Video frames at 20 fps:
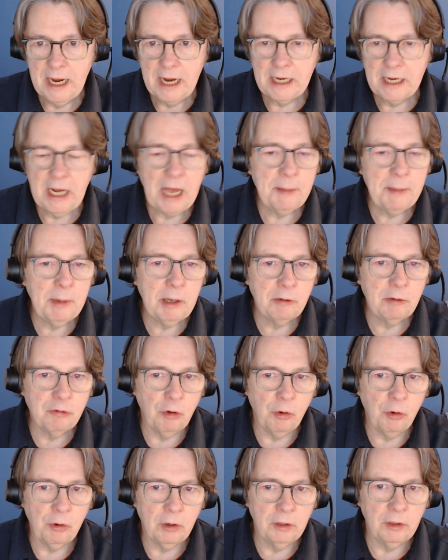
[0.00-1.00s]
And I'll be
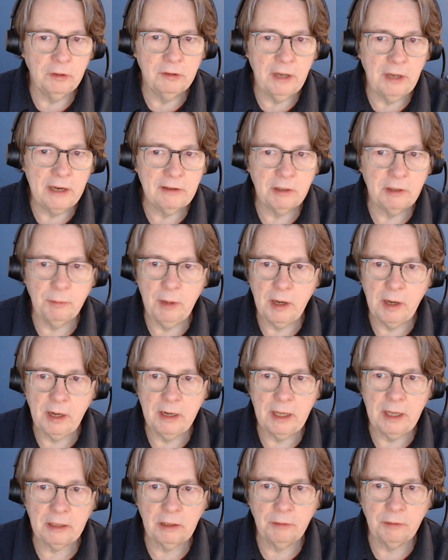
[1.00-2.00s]
drawing on data we
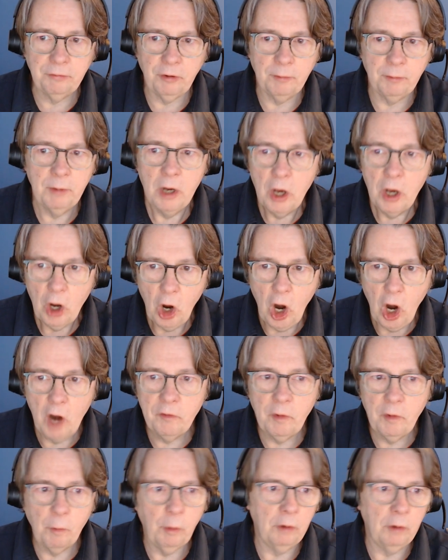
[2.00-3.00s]
collected from
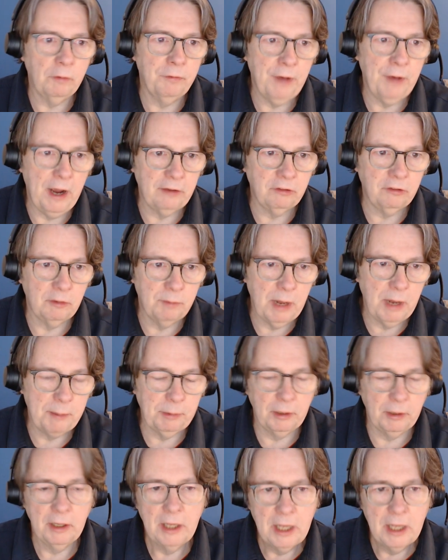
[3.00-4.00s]
over 1,000
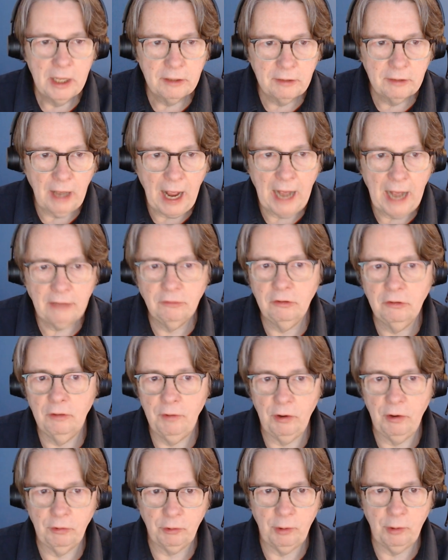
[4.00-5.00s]
people to answer
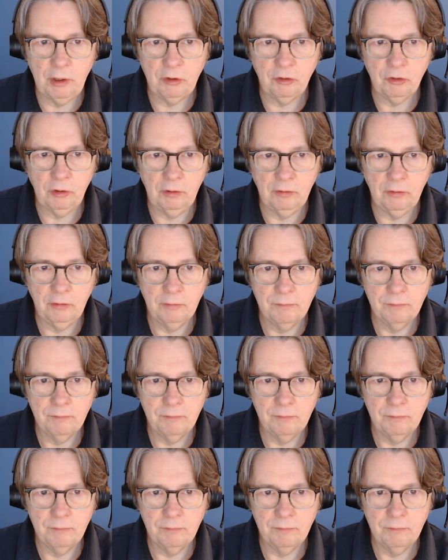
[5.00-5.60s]
those questions.